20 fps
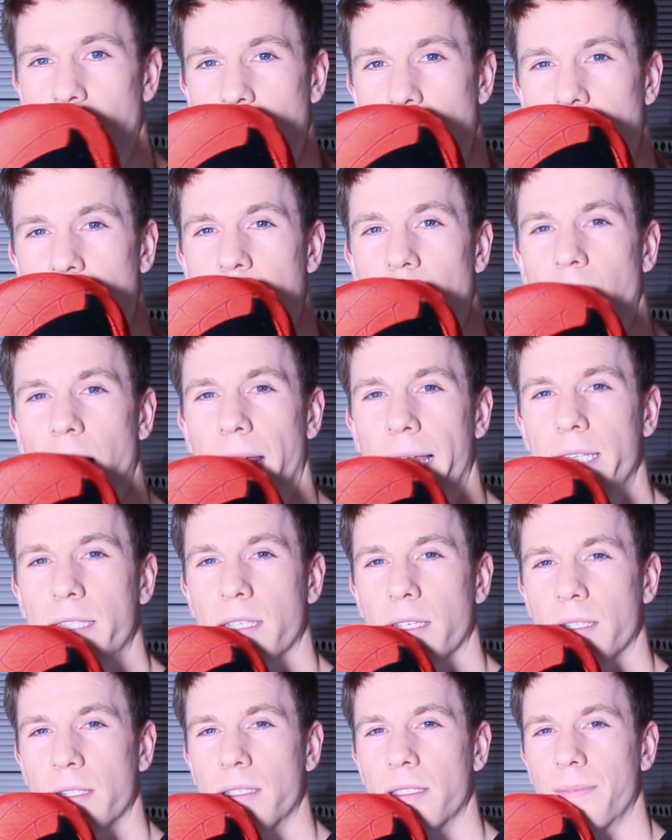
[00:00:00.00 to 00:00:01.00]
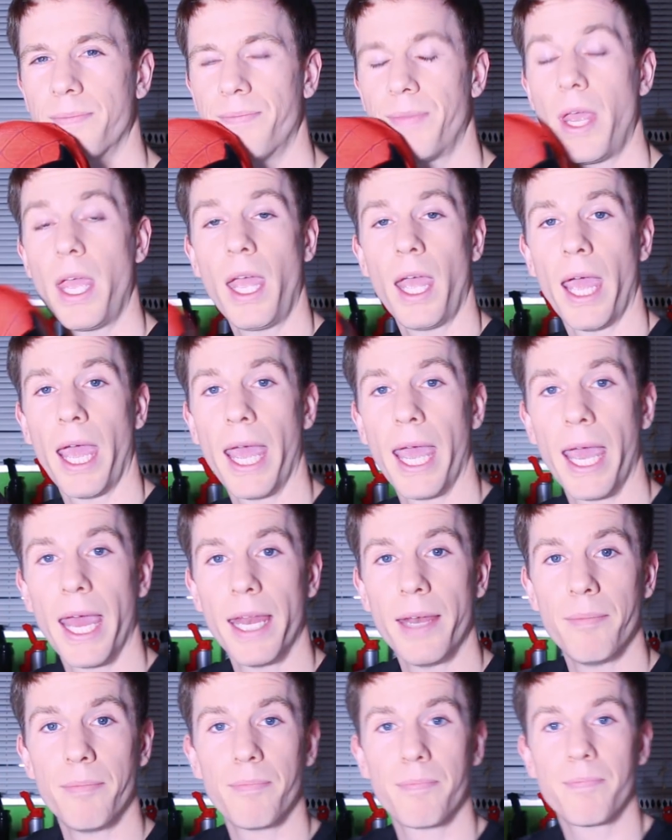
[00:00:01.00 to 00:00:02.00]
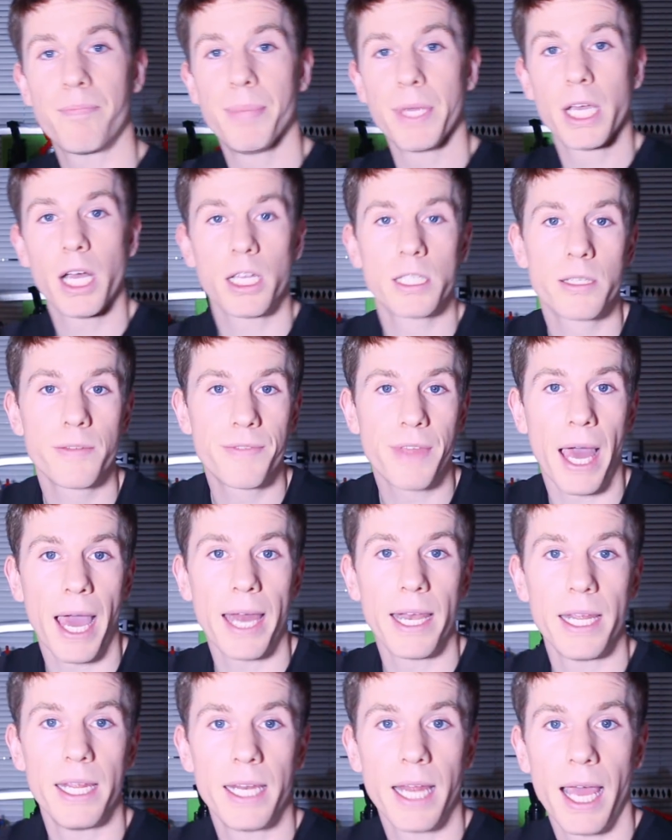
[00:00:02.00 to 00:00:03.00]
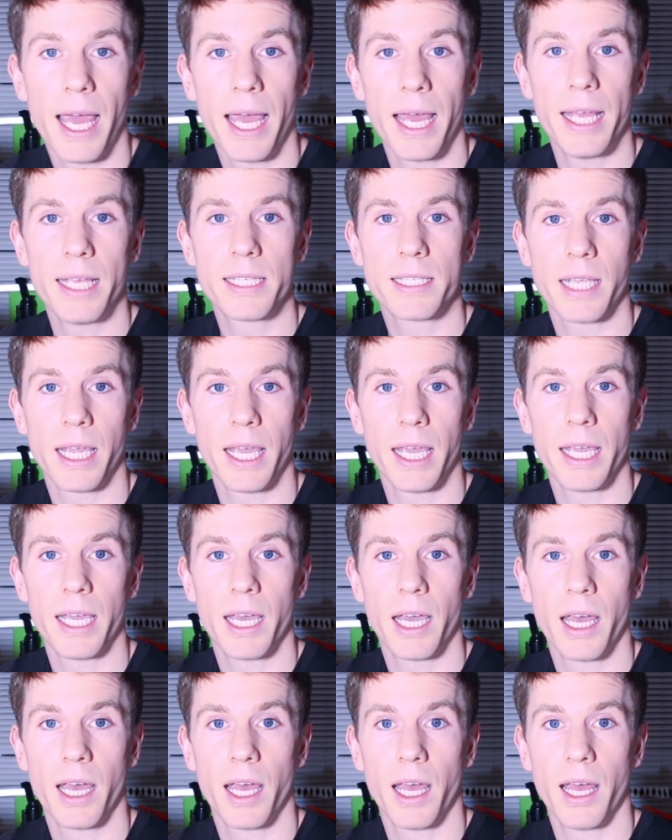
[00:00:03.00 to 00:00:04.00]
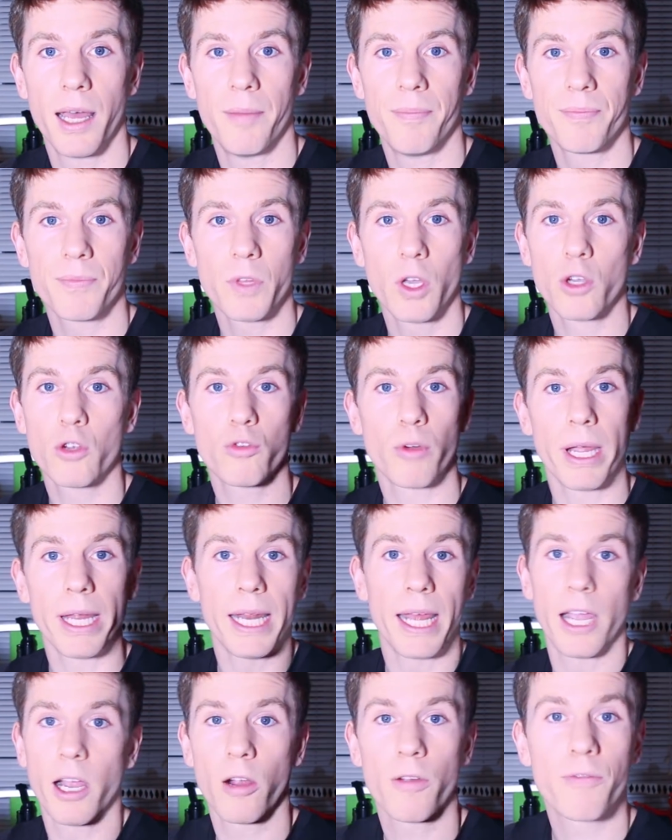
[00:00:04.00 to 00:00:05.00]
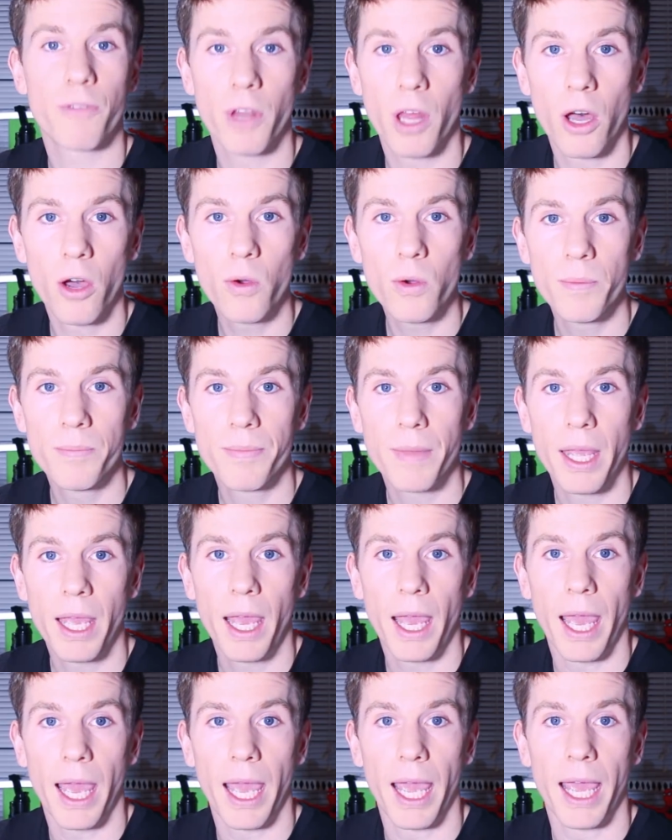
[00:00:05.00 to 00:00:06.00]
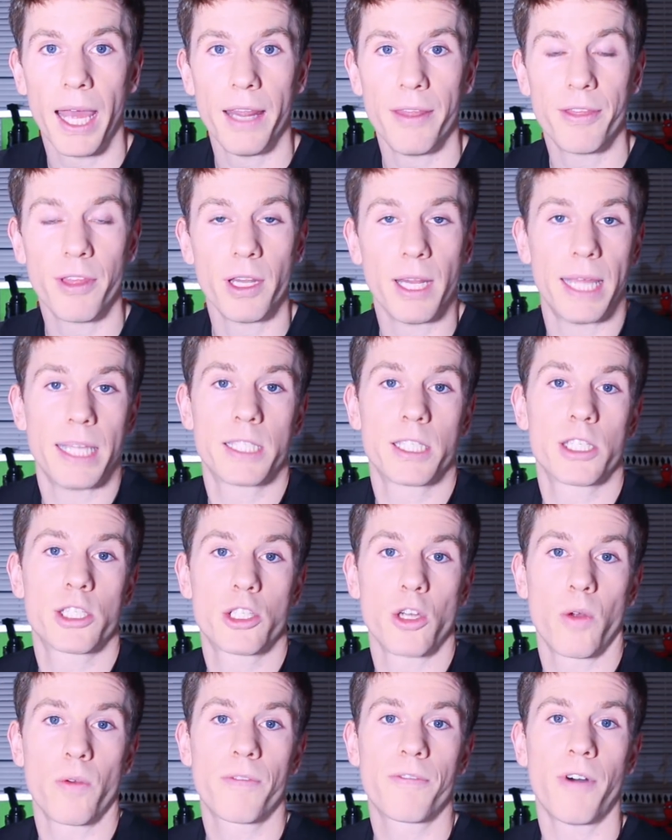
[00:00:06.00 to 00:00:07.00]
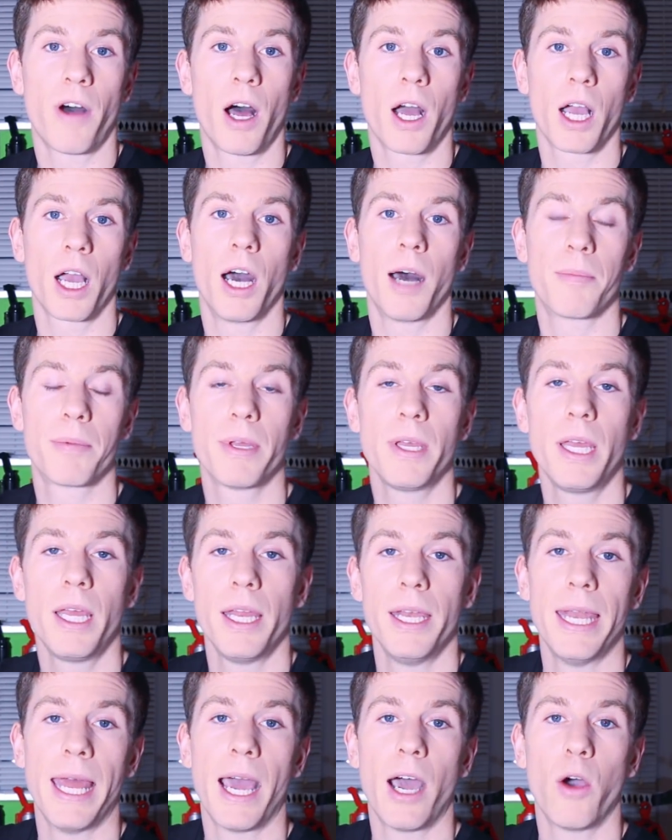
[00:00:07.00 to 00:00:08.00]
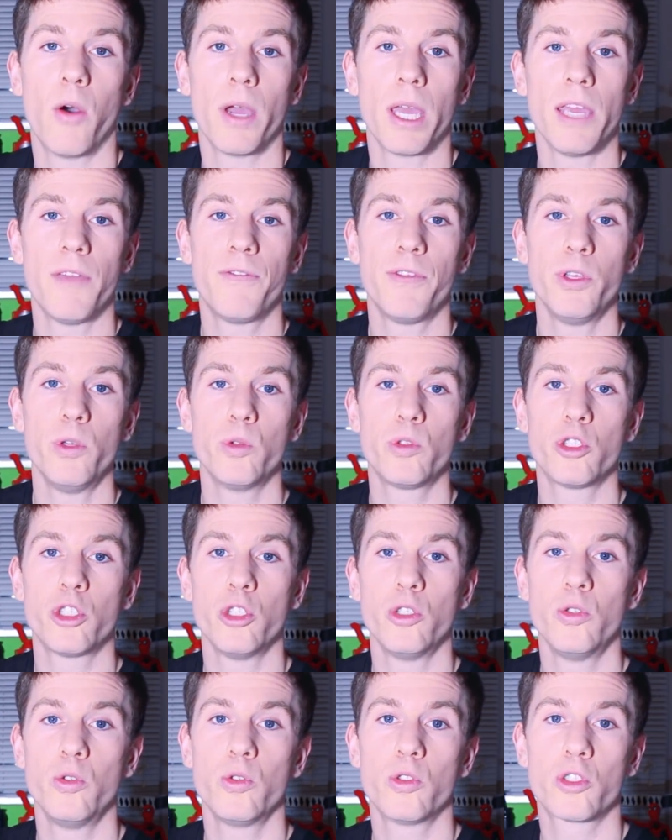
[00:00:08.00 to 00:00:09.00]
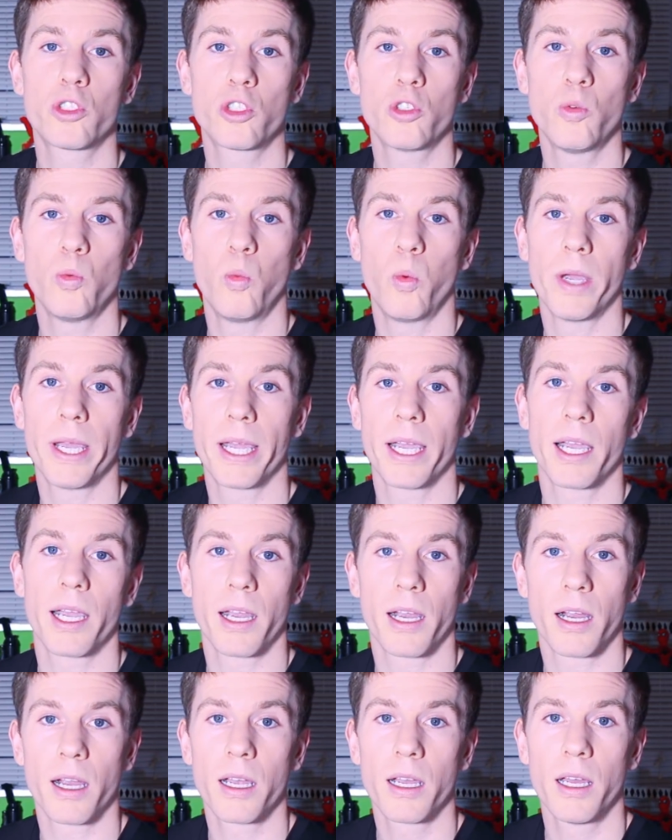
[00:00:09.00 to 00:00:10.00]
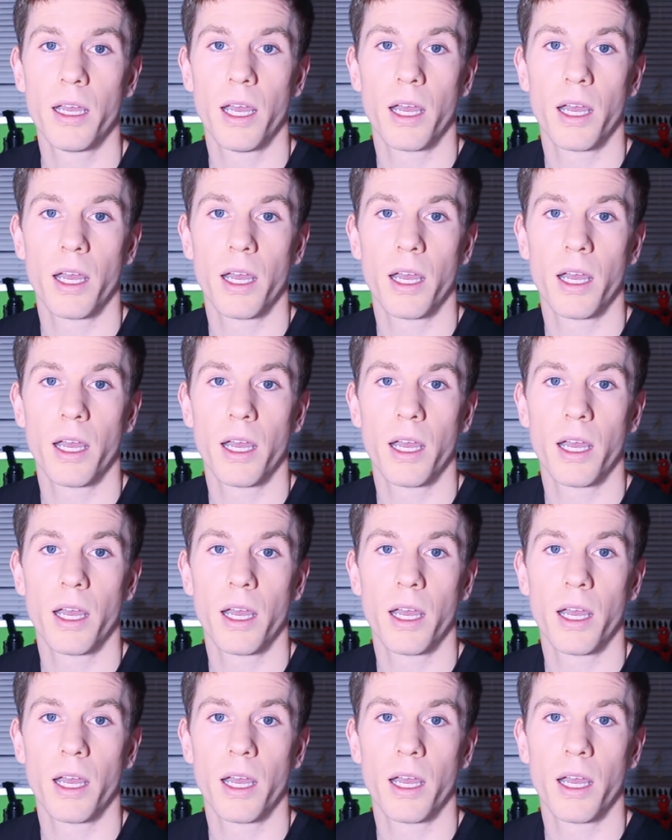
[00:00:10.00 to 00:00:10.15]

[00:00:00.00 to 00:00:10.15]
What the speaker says: in the lenses. And because of that, it has a great airflow, and the lenses don't fog up. Now, if you choose to wear